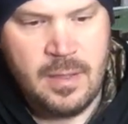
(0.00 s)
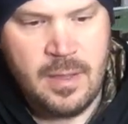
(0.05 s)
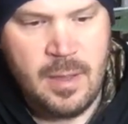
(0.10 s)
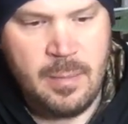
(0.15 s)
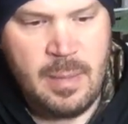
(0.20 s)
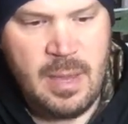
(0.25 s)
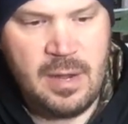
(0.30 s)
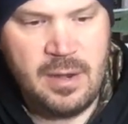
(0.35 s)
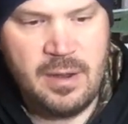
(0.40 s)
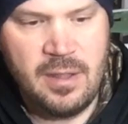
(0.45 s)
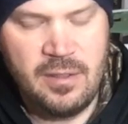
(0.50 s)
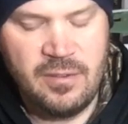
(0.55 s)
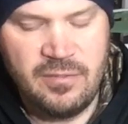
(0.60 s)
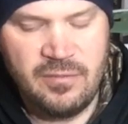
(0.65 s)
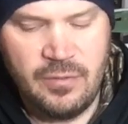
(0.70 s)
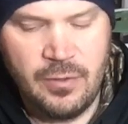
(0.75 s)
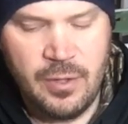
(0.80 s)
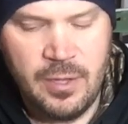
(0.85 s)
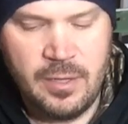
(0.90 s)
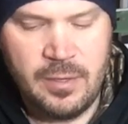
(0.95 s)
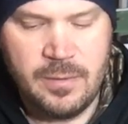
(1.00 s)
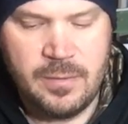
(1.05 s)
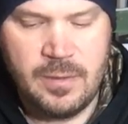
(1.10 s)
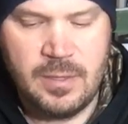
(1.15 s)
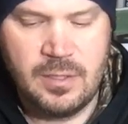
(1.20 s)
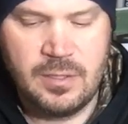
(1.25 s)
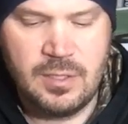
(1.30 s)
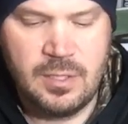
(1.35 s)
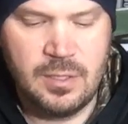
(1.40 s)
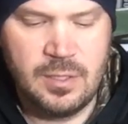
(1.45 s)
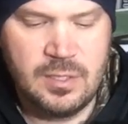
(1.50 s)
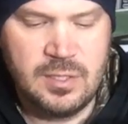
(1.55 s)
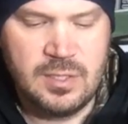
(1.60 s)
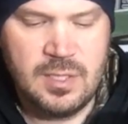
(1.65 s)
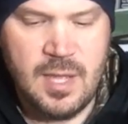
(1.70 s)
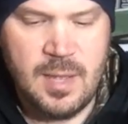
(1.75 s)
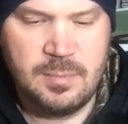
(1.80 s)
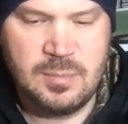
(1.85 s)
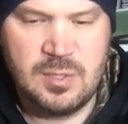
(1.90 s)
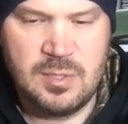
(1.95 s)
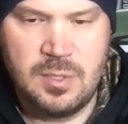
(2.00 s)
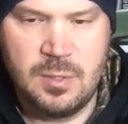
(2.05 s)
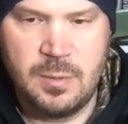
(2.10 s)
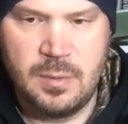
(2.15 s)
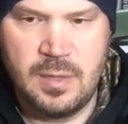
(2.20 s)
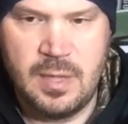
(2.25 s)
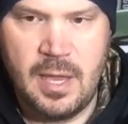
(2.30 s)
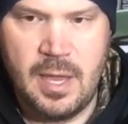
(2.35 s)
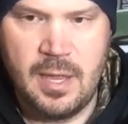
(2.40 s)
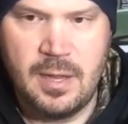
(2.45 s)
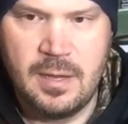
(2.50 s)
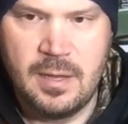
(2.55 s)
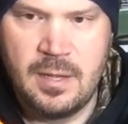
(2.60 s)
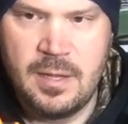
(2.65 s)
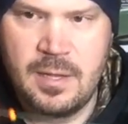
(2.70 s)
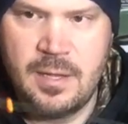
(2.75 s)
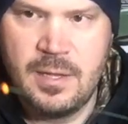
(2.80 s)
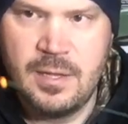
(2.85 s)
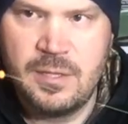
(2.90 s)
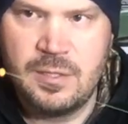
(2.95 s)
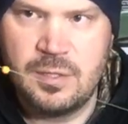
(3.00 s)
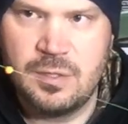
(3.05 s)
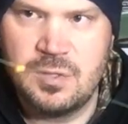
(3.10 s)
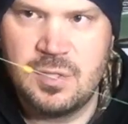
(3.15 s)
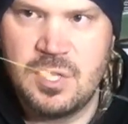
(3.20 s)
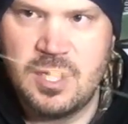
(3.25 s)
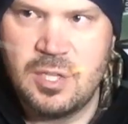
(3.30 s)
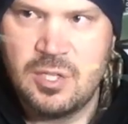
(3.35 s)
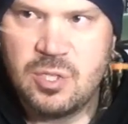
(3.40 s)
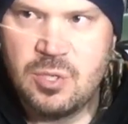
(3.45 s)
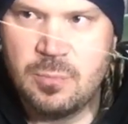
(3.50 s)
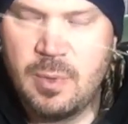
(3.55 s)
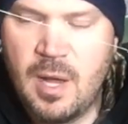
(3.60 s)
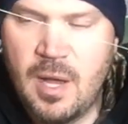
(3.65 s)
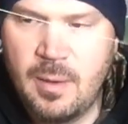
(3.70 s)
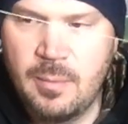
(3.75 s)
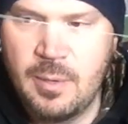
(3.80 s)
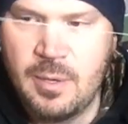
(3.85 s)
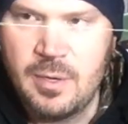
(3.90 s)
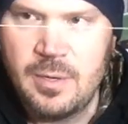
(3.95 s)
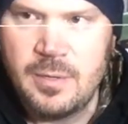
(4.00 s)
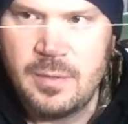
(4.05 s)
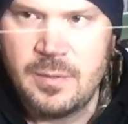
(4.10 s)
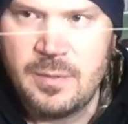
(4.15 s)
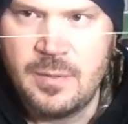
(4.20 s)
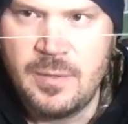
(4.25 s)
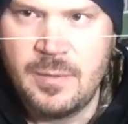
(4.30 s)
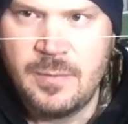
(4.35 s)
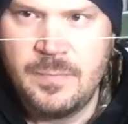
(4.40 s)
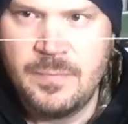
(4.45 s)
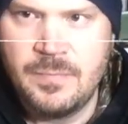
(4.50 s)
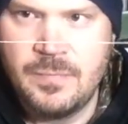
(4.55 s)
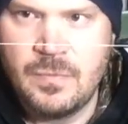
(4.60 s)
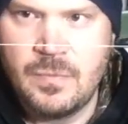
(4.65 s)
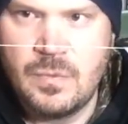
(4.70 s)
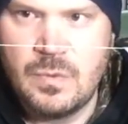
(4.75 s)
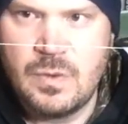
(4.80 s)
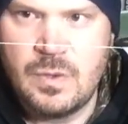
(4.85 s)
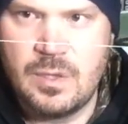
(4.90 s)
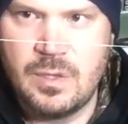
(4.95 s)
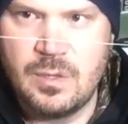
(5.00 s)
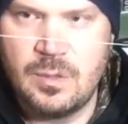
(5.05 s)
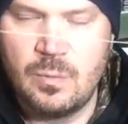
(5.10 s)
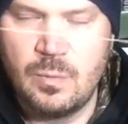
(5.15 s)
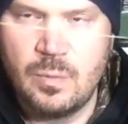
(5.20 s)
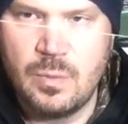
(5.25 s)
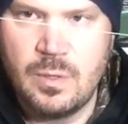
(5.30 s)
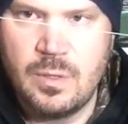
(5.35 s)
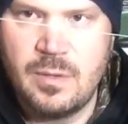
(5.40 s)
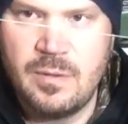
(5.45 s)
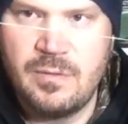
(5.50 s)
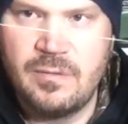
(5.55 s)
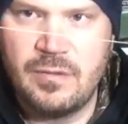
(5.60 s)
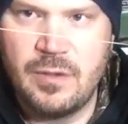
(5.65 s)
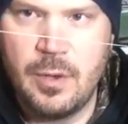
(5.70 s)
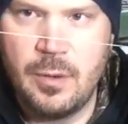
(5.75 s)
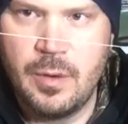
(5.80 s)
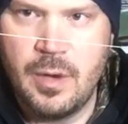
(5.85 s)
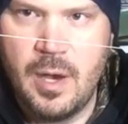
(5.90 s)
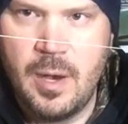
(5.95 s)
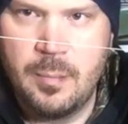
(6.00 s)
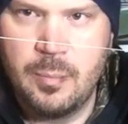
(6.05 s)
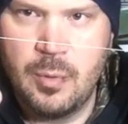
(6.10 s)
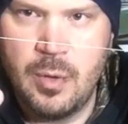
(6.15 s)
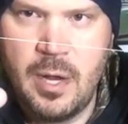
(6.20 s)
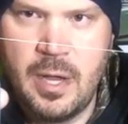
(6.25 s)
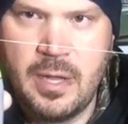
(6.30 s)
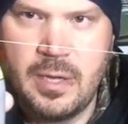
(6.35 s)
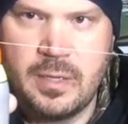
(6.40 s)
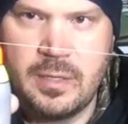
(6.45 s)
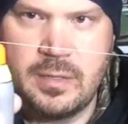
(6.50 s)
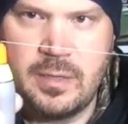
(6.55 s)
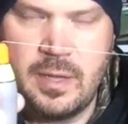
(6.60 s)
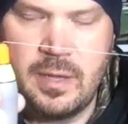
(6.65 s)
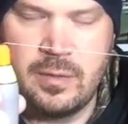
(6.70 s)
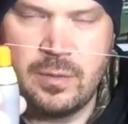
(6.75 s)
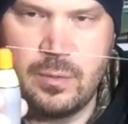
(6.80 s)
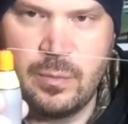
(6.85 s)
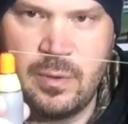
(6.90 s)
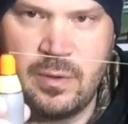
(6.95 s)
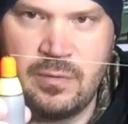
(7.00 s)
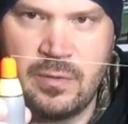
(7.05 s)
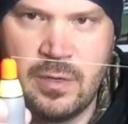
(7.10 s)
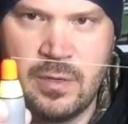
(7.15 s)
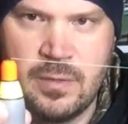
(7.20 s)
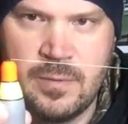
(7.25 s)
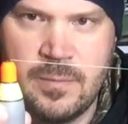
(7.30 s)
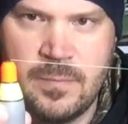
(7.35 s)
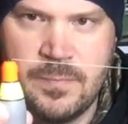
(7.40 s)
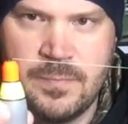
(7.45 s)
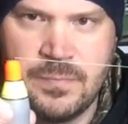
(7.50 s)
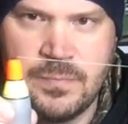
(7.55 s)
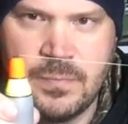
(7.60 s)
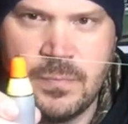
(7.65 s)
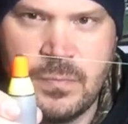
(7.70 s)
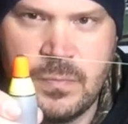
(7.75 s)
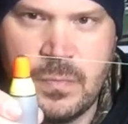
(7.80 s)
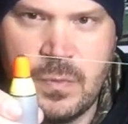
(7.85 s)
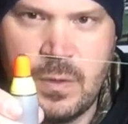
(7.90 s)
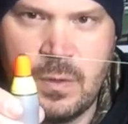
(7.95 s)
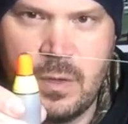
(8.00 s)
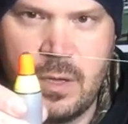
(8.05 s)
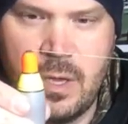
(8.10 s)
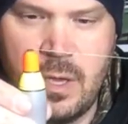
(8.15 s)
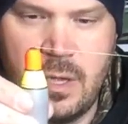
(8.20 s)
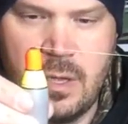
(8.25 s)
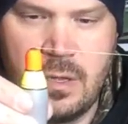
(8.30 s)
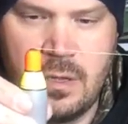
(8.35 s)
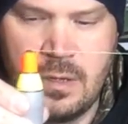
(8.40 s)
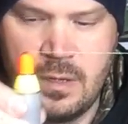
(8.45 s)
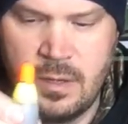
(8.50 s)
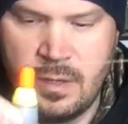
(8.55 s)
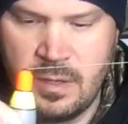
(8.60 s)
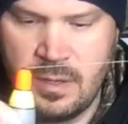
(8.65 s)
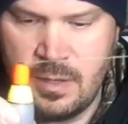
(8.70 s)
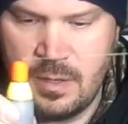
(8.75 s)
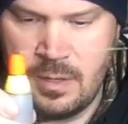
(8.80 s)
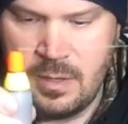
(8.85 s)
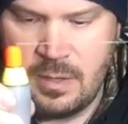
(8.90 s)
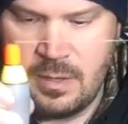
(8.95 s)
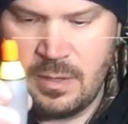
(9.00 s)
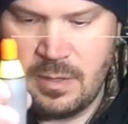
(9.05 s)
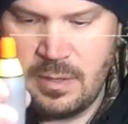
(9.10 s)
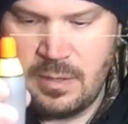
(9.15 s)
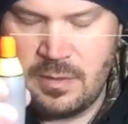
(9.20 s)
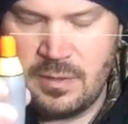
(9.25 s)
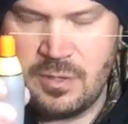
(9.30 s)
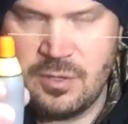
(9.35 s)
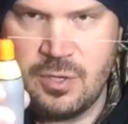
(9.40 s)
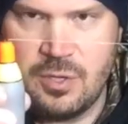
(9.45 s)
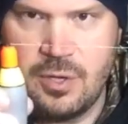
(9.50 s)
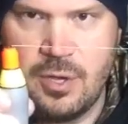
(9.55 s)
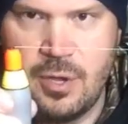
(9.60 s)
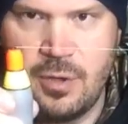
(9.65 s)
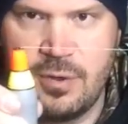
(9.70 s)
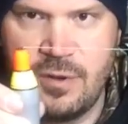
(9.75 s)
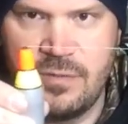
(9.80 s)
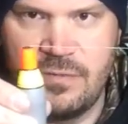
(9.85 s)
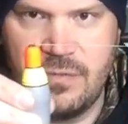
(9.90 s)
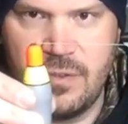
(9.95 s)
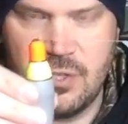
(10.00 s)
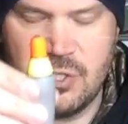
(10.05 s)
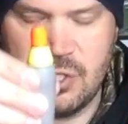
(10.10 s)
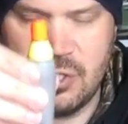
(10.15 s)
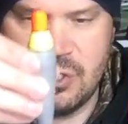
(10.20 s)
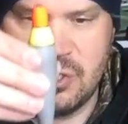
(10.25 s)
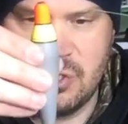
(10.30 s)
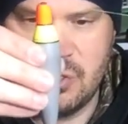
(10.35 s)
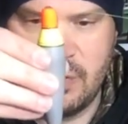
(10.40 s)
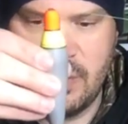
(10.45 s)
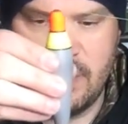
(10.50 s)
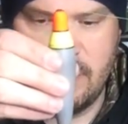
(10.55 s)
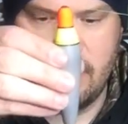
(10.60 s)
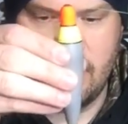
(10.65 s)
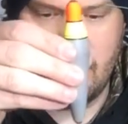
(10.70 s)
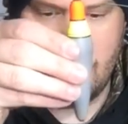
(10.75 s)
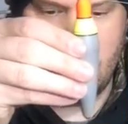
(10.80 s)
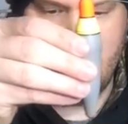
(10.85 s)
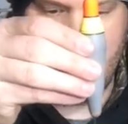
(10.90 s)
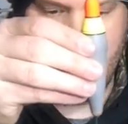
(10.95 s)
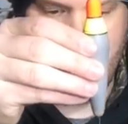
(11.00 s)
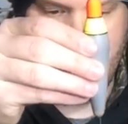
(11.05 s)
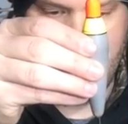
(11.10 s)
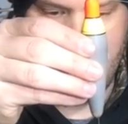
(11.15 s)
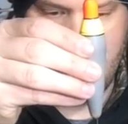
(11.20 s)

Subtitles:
about another foot until it stops doing that. As soon as you get your bobber to float upright down the river, okay, then you know you're fishing straight below.